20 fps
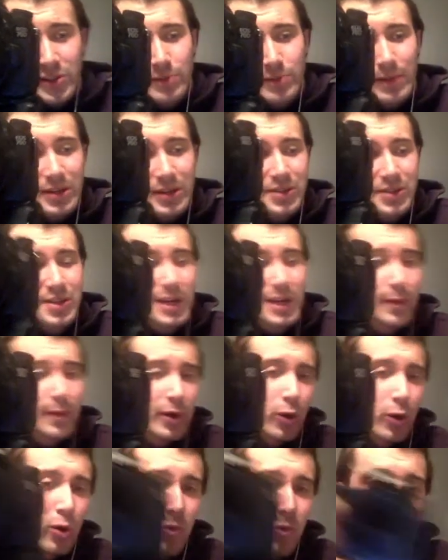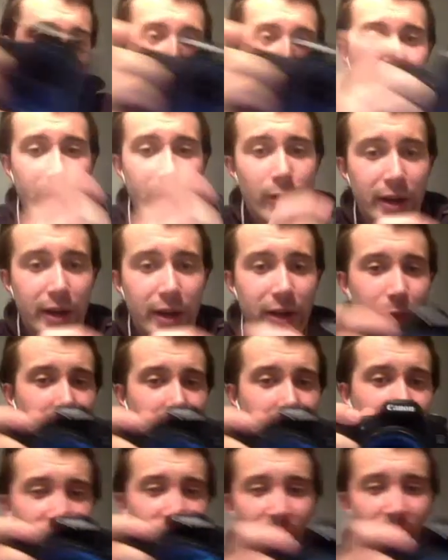You imagine someone all day running
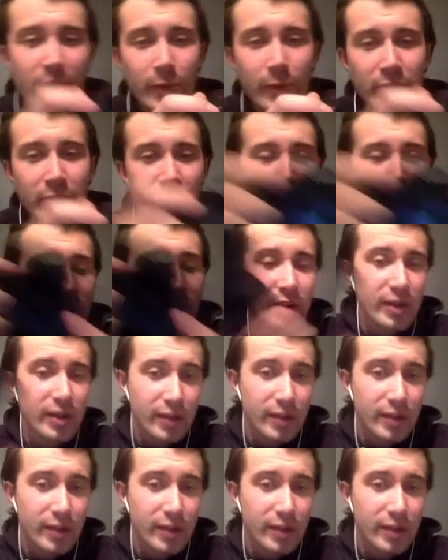around like with this thing,